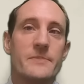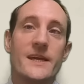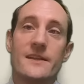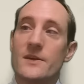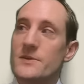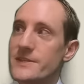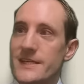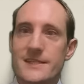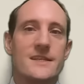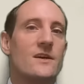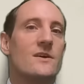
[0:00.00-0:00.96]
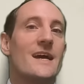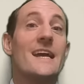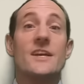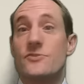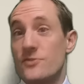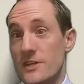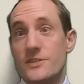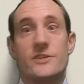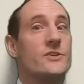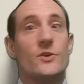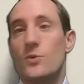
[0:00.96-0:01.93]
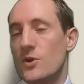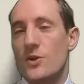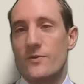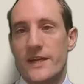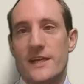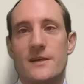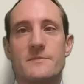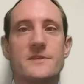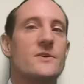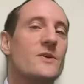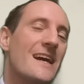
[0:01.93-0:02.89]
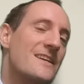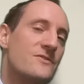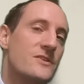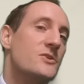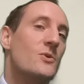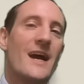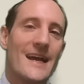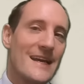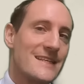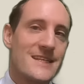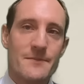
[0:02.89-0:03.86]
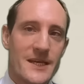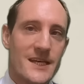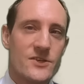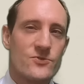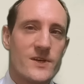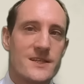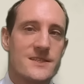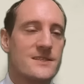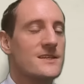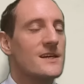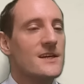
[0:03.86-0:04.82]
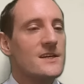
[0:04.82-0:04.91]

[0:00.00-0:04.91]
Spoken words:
being those things that are extra to your curriculum, so extra to your academic interests.